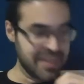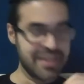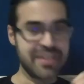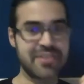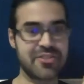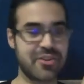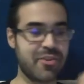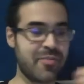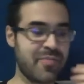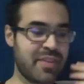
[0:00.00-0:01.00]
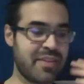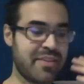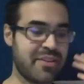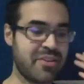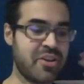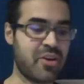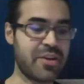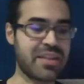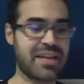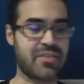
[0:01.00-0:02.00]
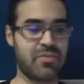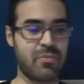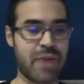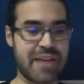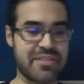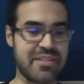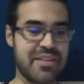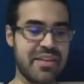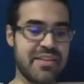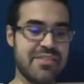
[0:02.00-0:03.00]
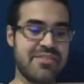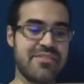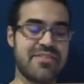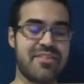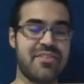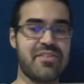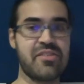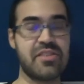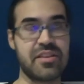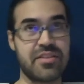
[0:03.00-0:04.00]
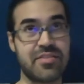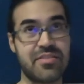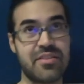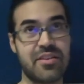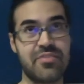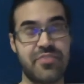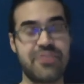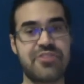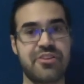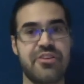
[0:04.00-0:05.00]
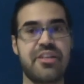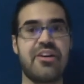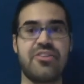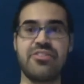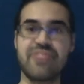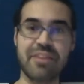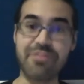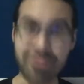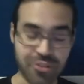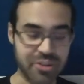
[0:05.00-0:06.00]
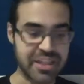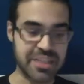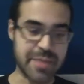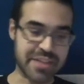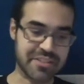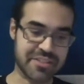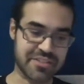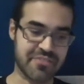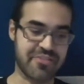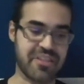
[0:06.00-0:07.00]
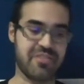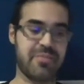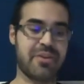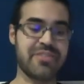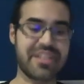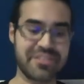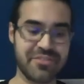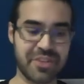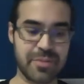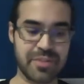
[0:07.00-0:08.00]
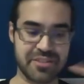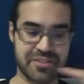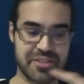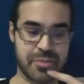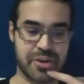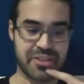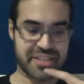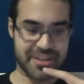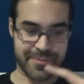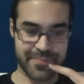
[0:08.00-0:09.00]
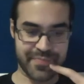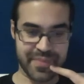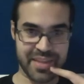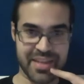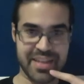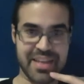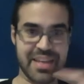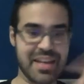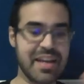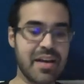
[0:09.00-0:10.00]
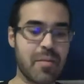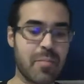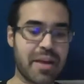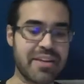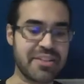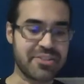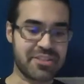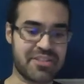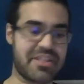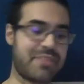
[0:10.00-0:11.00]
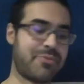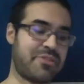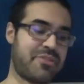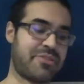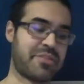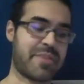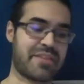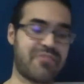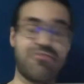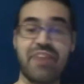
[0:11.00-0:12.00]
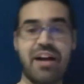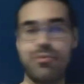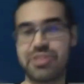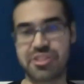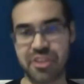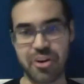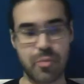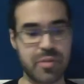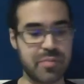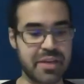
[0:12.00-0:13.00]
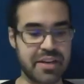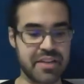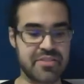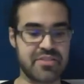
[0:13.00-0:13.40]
So knowing that WASI is very security conscious, I fully expected this to fail, but I was actually very pleasantly surprised how. My initial instinct was to expect the file would just not open because